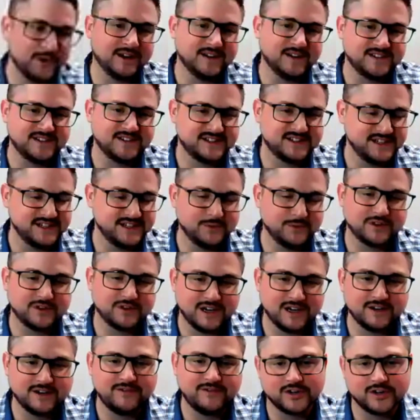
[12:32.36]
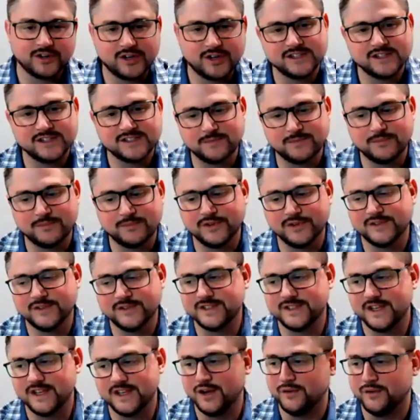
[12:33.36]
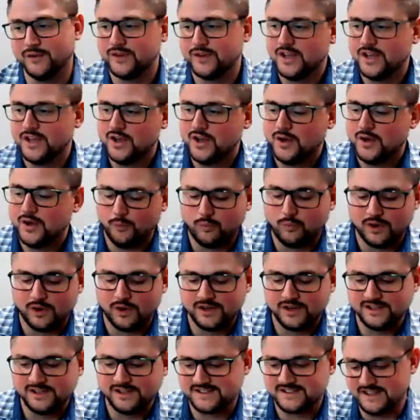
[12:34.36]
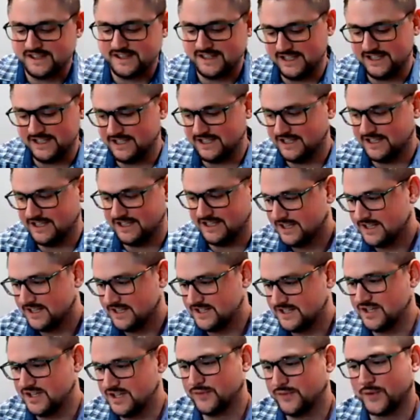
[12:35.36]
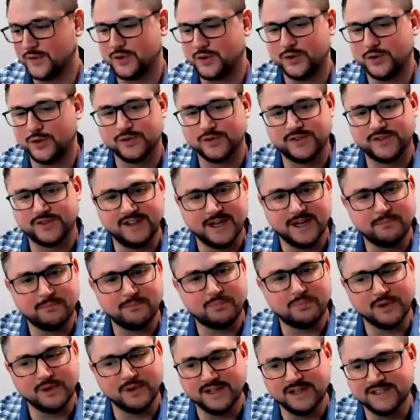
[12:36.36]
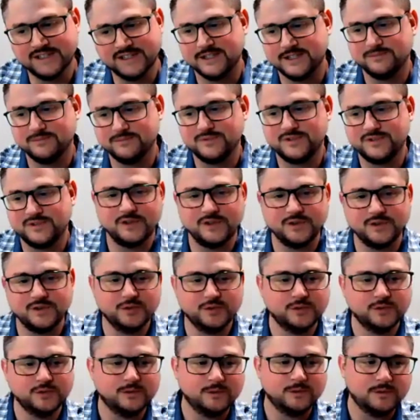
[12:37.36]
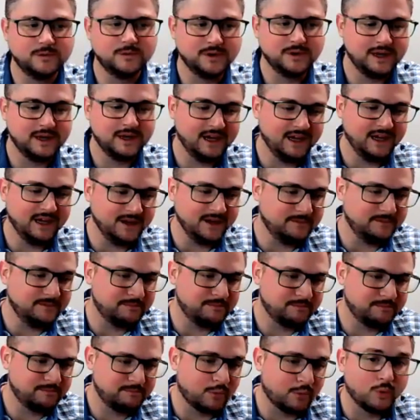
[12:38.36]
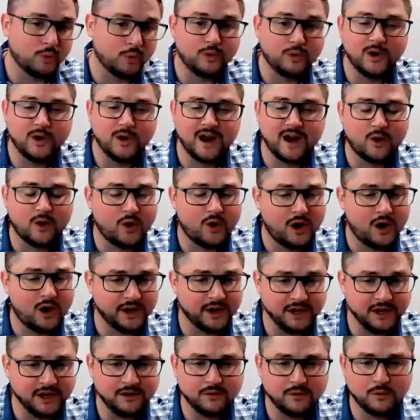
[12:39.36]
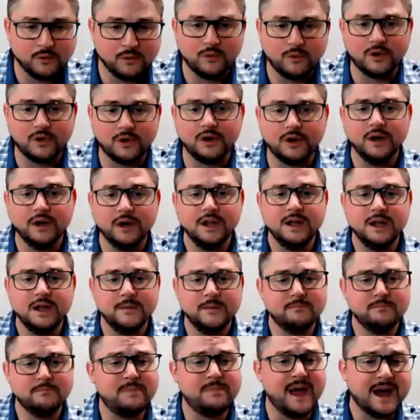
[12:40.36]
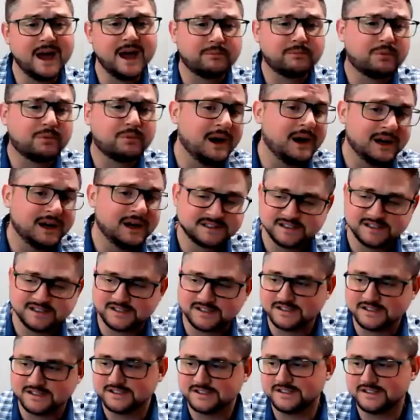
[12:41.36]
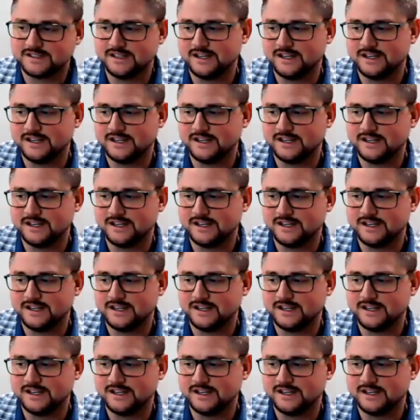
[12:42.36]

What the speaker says: I see it with a lot of our customers, of what is the difficulty that brings them to a poor audit or bad processes.